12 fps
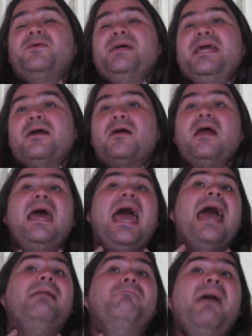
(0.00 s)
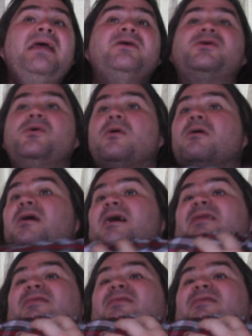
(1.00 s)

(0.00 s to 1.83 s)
here and make sure